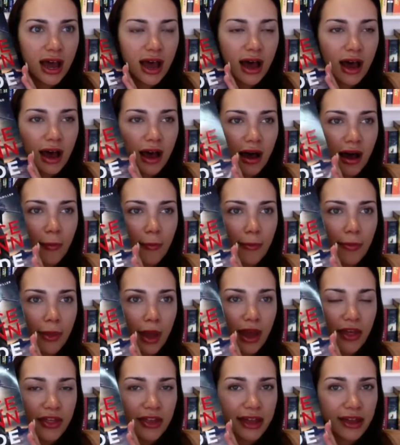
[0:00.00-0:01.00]

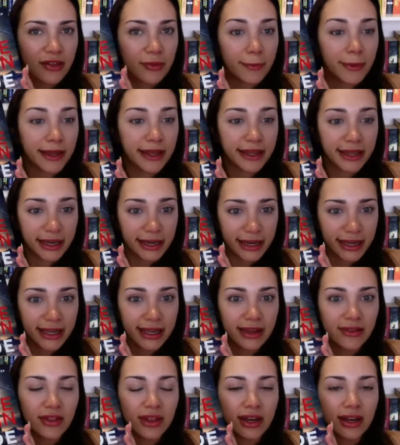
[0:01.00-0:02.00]
I think at the
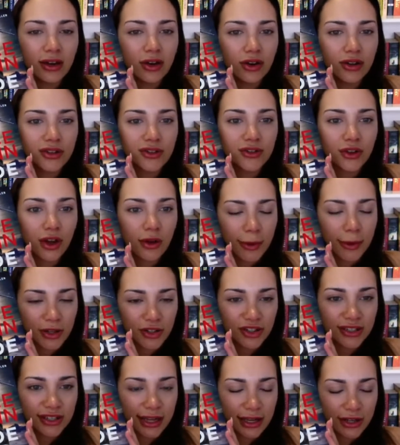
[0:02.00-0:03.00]
beginning, and then he got so
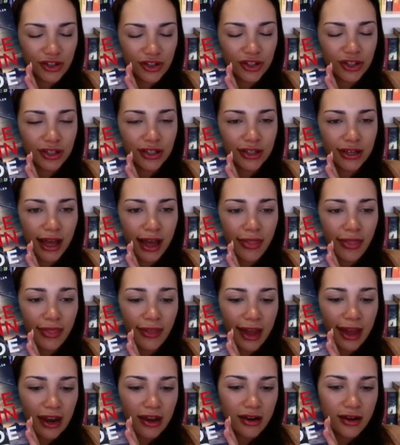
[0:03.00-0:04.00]
much attention, and
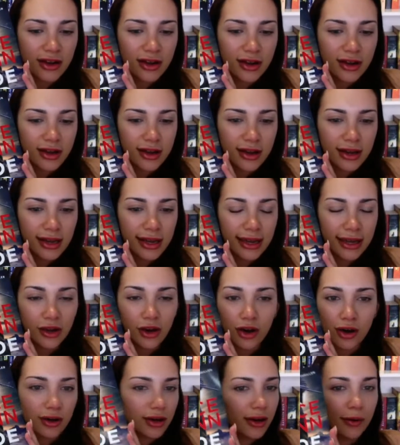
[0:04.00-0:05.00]
then he
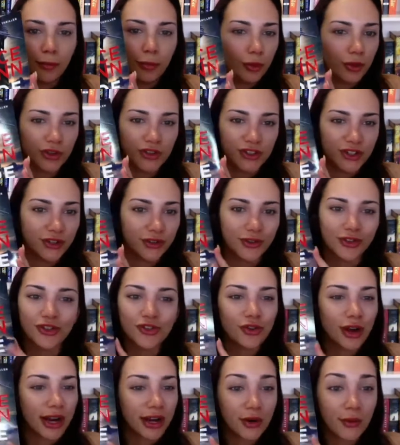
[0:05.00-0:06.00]
got a book deal
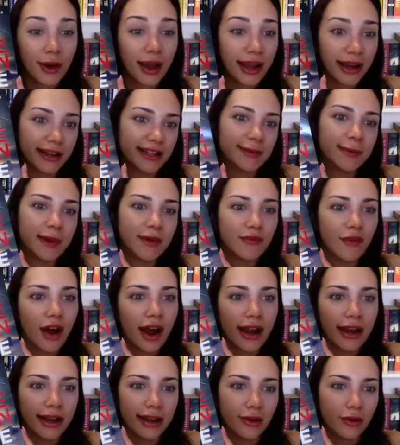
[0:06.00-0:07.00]
straight away, and he's been
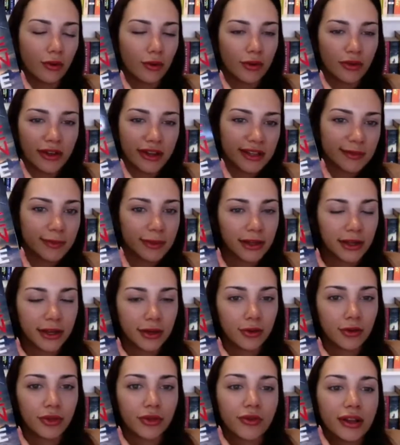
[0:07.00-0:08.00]
writing all these
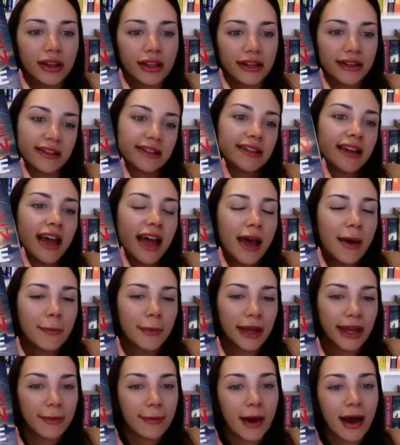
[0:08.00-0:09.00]
political thrillers.
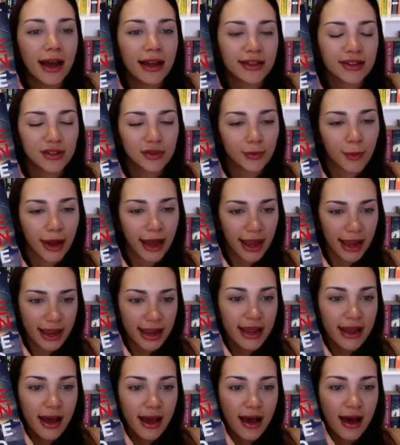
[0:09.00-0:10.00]
But he passed
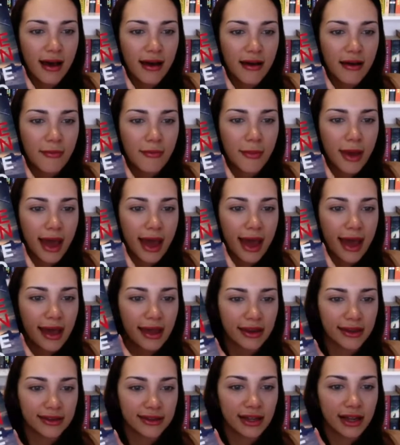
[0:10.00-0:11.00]
away,
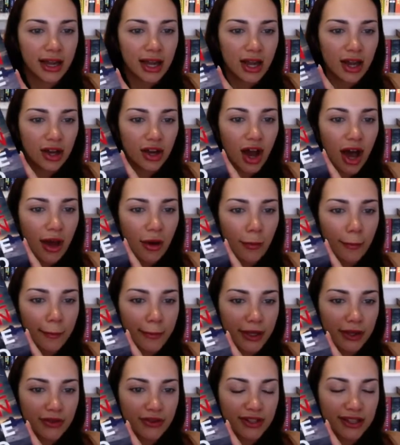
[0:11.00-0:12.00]
and Kyle
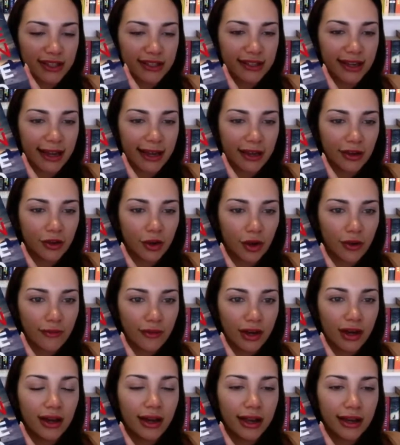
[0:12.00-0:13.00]
Mills has taken
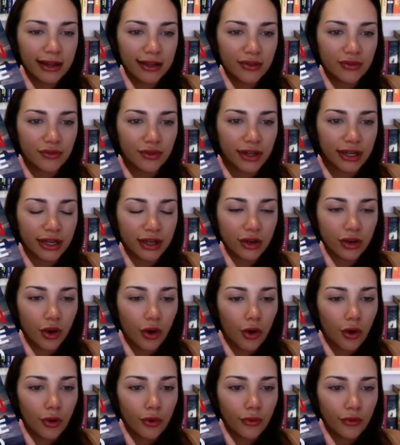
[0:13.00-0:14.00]
over and has written
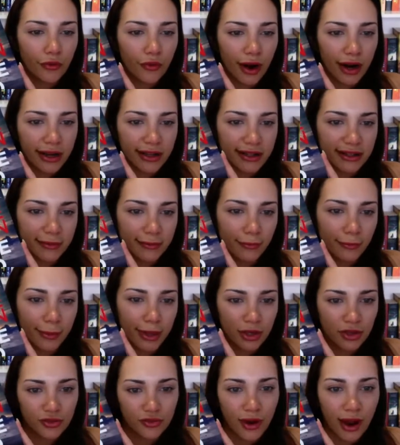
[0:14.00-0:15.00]
Code Red. It's a
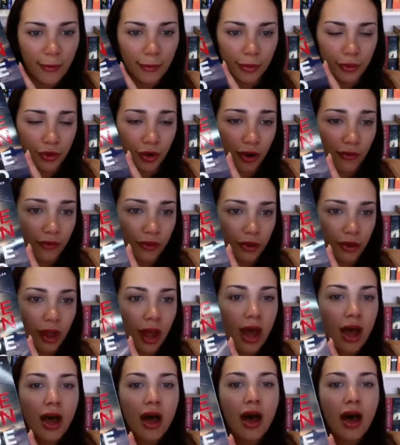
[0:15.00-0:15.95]
Mitch Rapp novel.